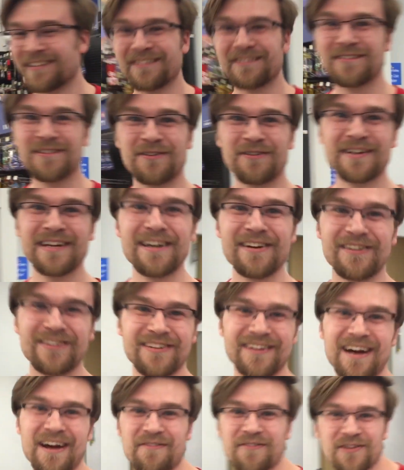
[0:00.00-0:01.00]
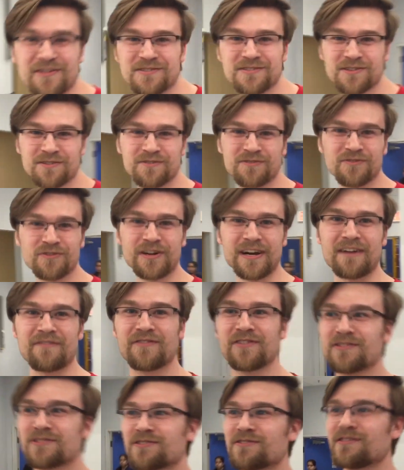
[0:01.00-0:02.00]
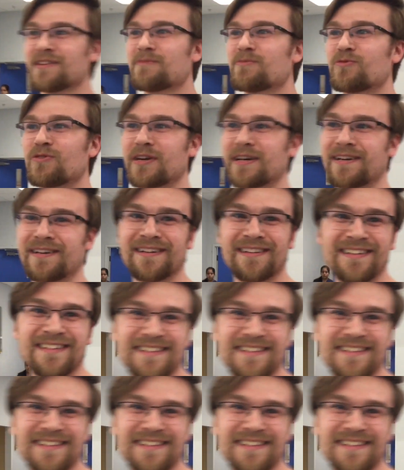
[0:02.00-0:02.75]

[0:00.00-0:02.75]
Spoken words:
There's no one here. I feel so free. I feel so liberated.